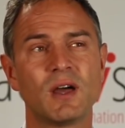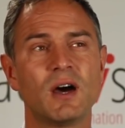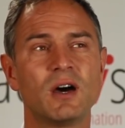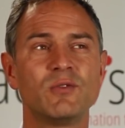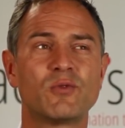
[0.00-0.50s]

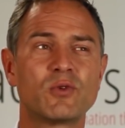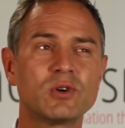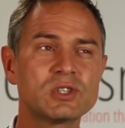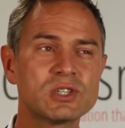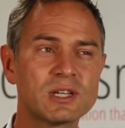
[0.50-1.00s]

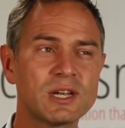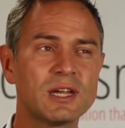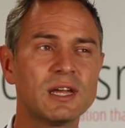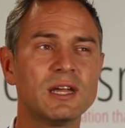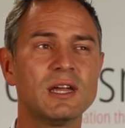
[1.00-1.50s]

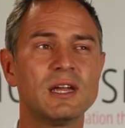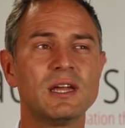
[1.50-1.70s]
Unfortunately,